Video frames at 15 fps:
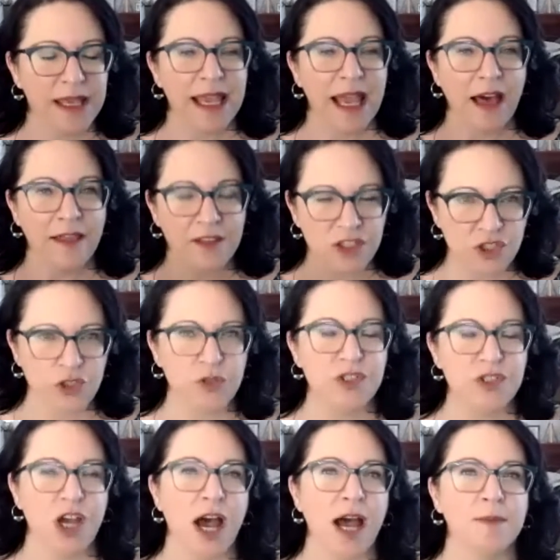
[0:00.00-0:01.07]
are the yes. two
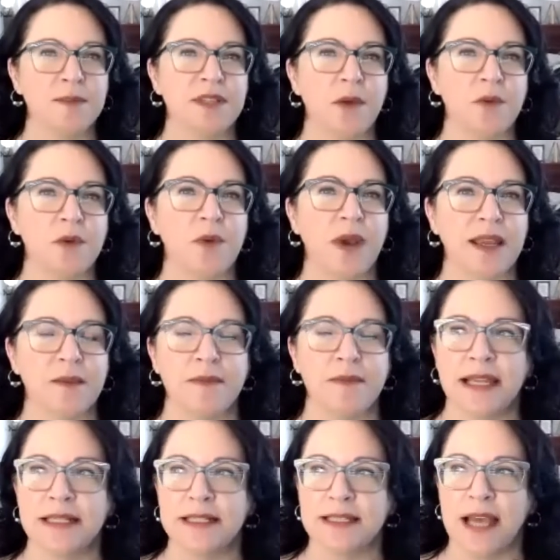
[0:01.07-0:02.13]
times I would
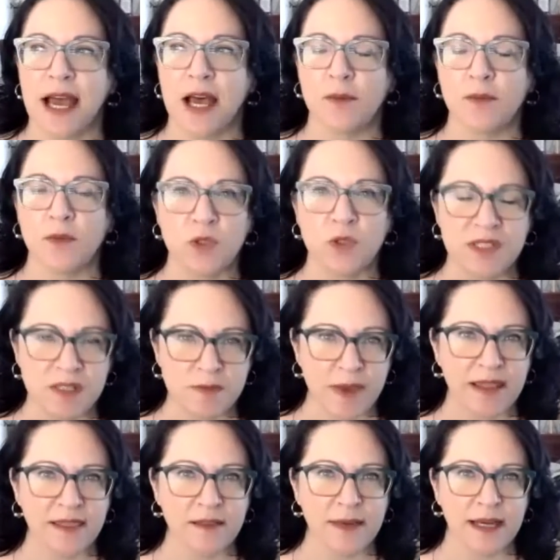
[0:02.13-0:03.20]
recommend um, you
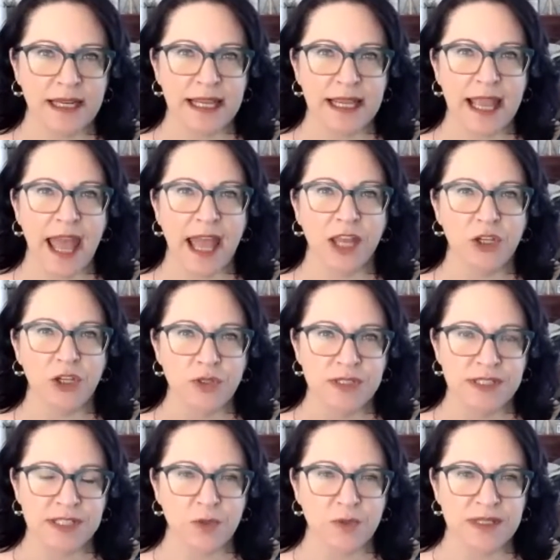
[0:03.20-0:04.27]
spend the money and you
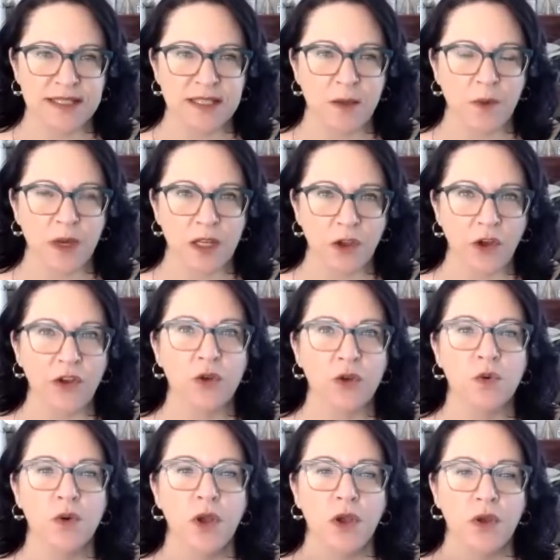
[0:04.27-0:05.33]
deal with someone
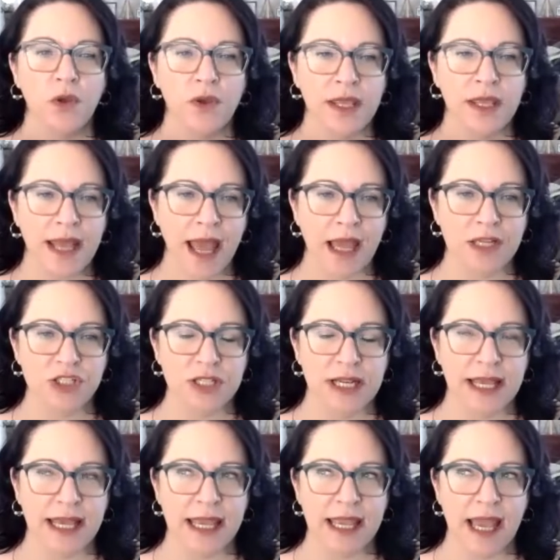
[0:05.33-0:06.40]
local who can
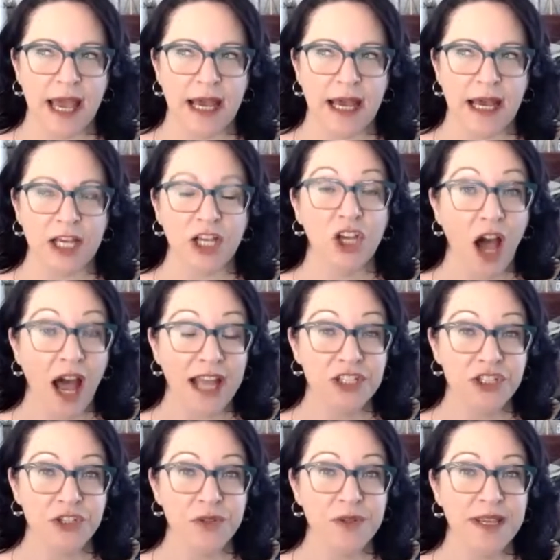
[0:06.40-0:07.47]
actually uh,
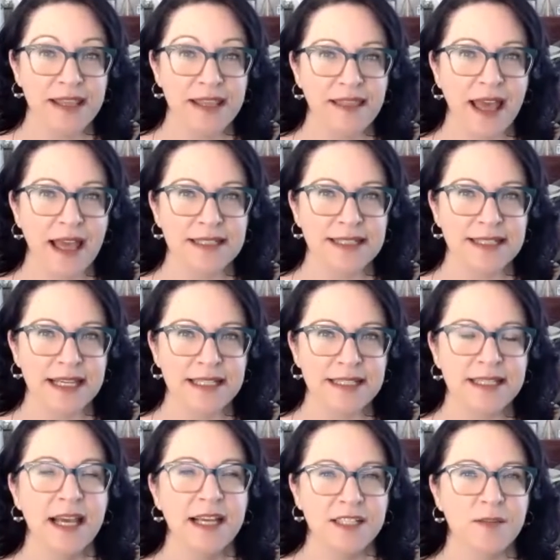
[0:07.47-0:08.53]
guide you in that
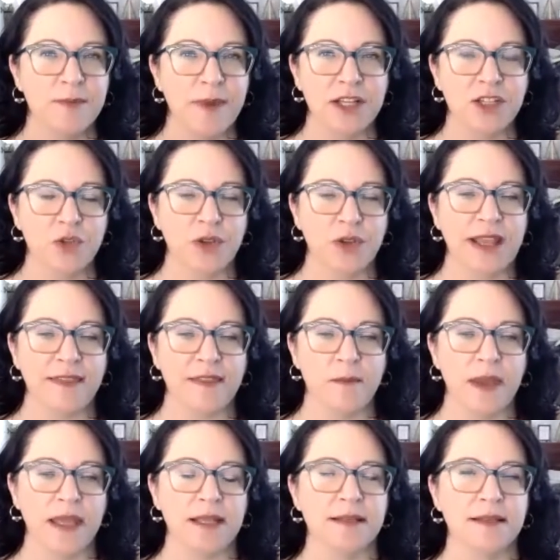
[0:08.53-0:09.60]
sense to make sure you get the
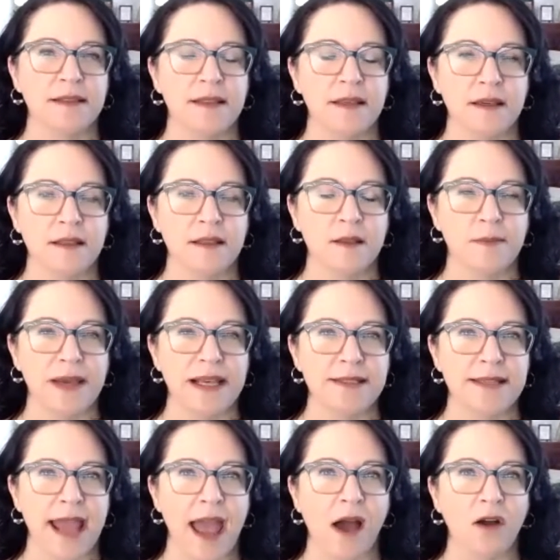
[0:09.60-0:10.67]
best the, the best
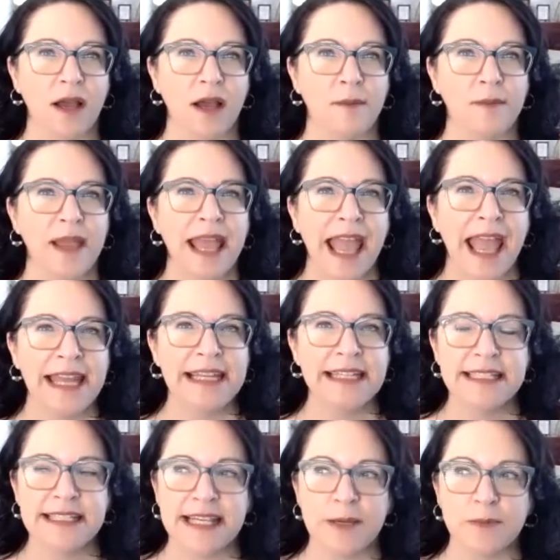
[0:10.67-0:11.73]
outcome.
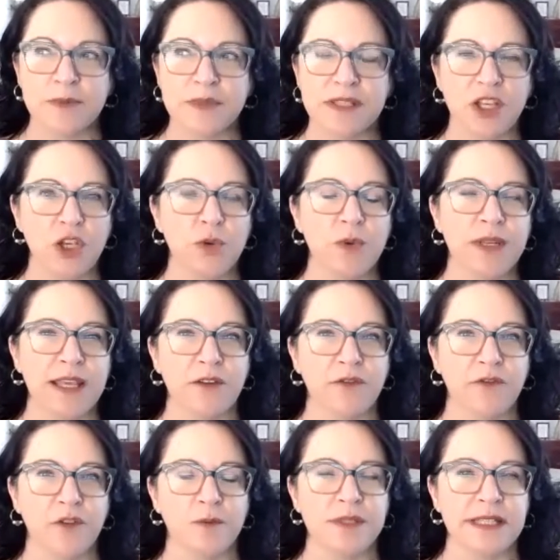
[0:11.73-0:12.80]
Any tips that you would give
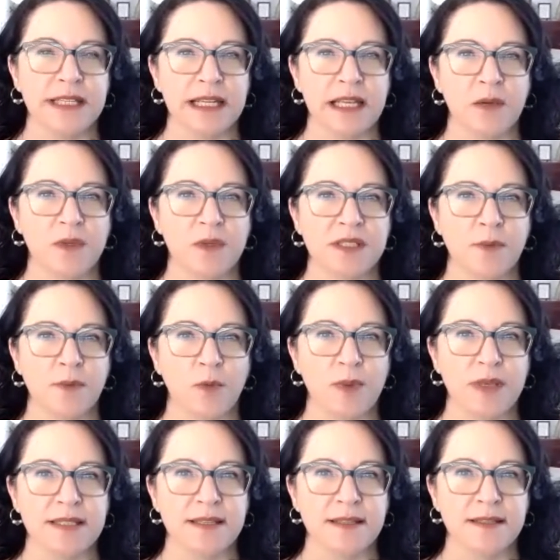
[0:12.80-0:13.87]
from dealing with small
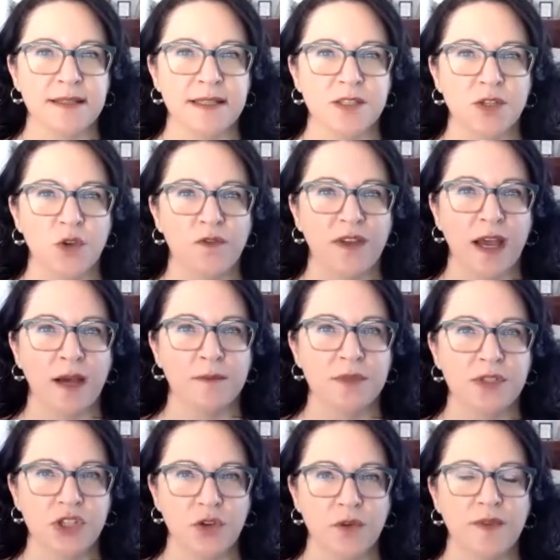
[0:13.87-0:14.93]
businesses who have come
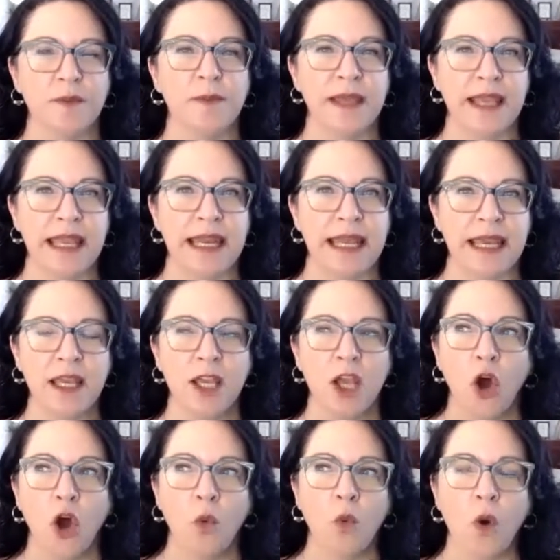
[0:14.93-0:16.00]
to you at the beginning,
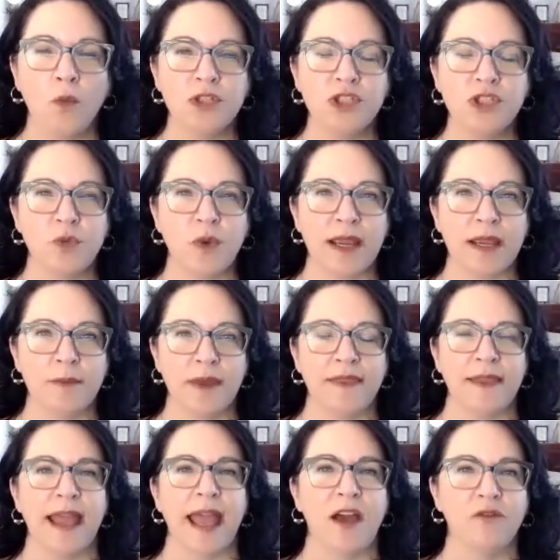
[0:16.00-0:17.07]
what would you recommend
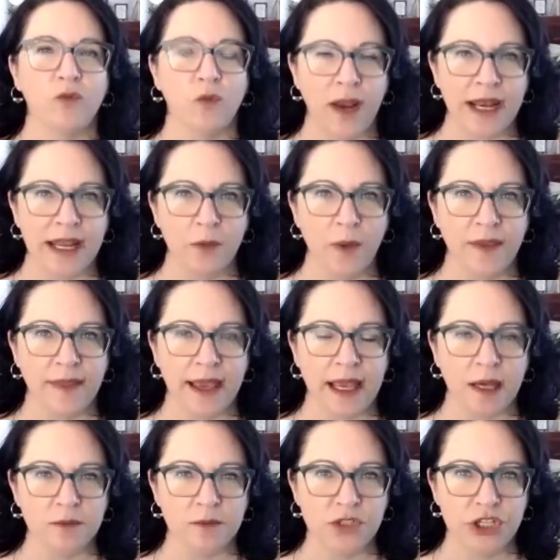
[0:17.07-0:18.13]
they have ready when they
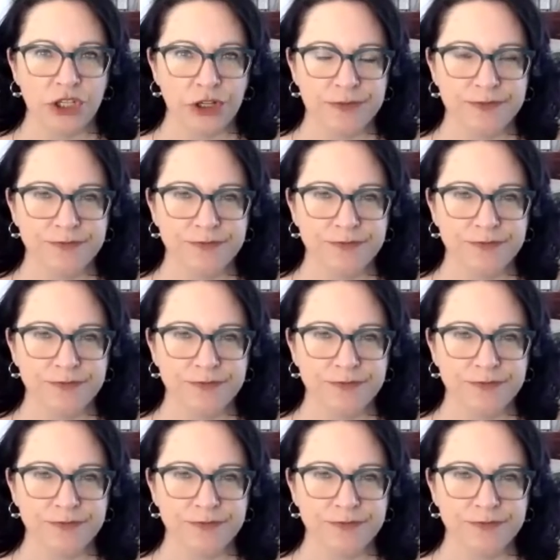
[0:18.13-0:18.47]
come to you?